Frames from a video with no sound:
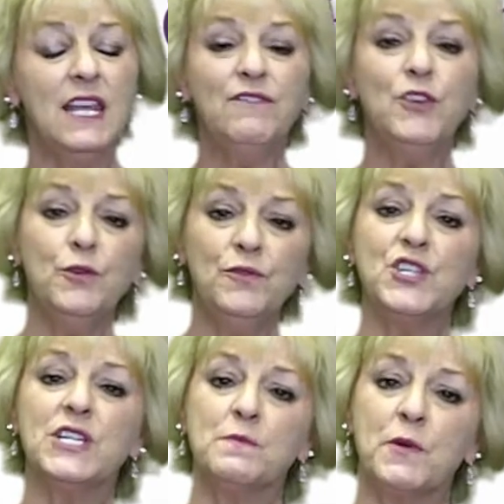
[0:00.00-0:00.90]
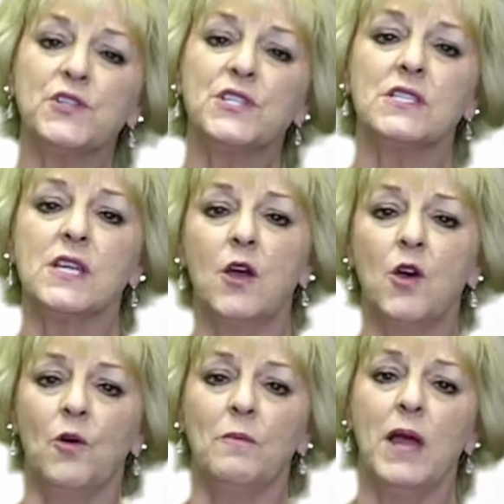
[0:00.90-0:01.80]
If you've just purchased a
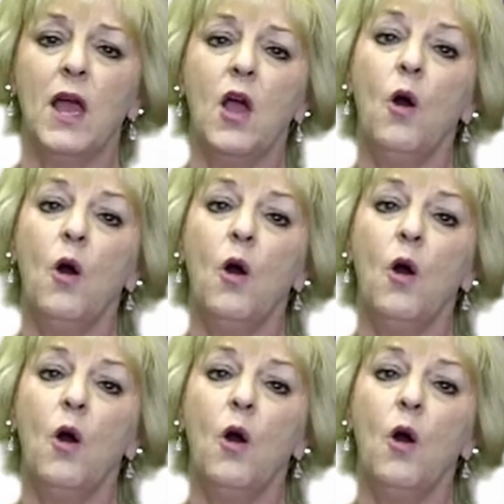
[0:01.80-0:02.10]
home